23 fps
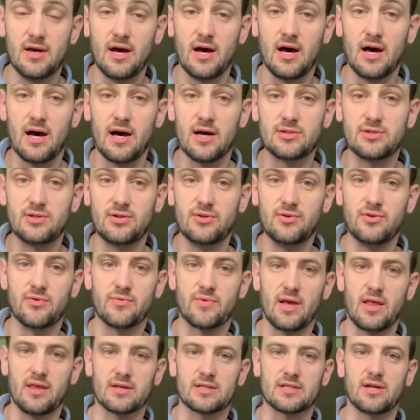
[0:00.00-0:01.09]
to do the
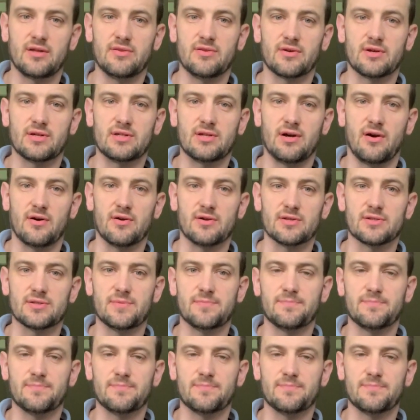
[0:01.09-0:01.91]
relics on their guitars.